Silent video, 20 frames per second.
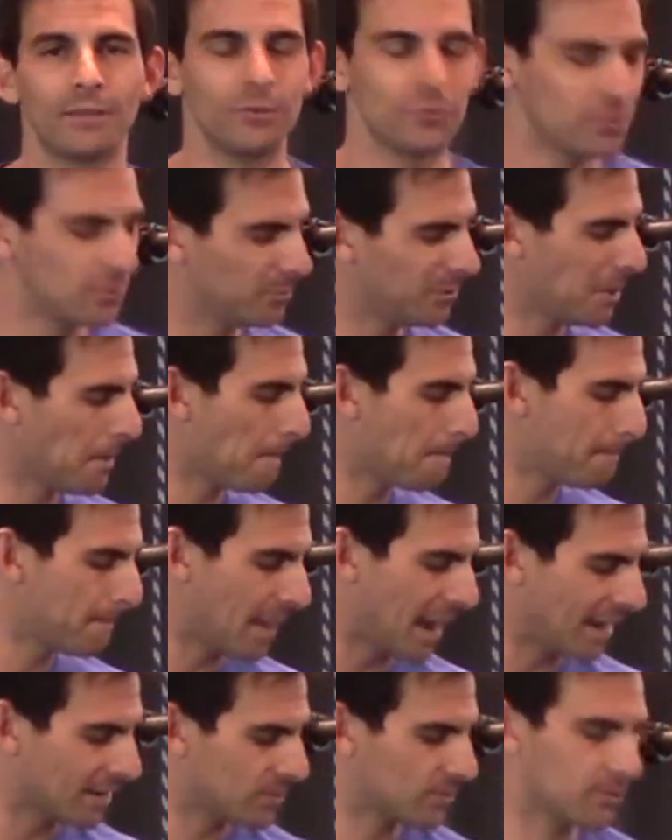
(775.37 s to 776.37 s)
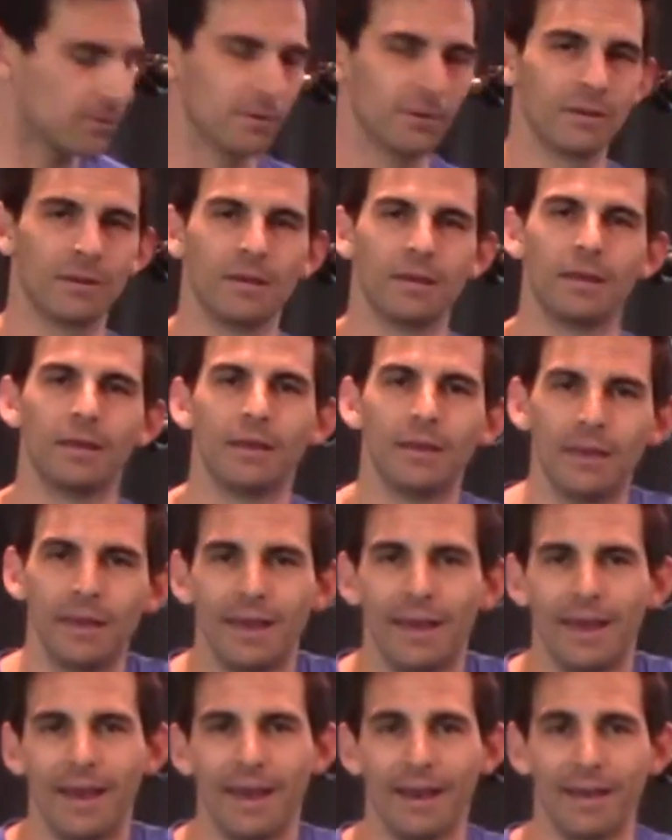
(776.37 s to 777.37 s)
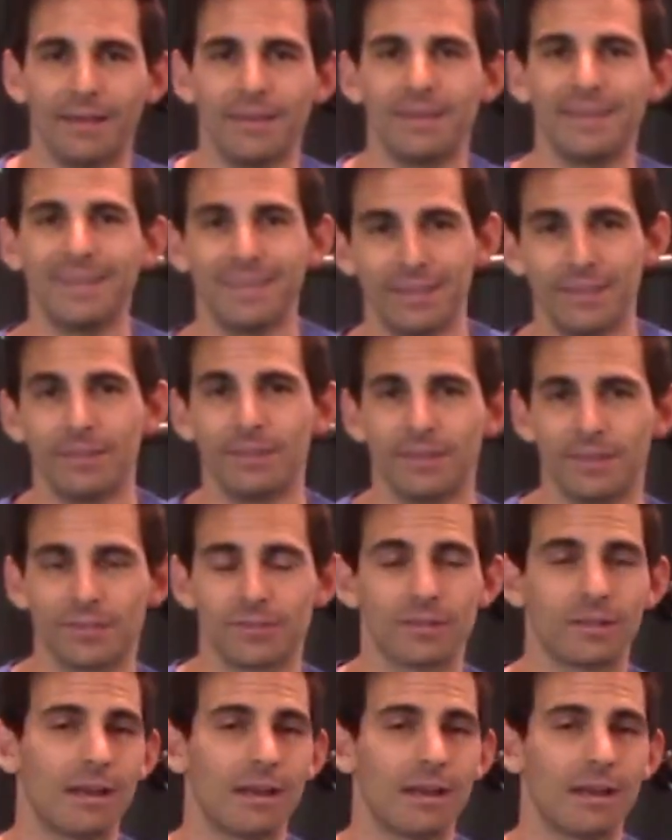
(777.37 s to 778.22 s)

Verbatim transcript: You should be a master at hitting this.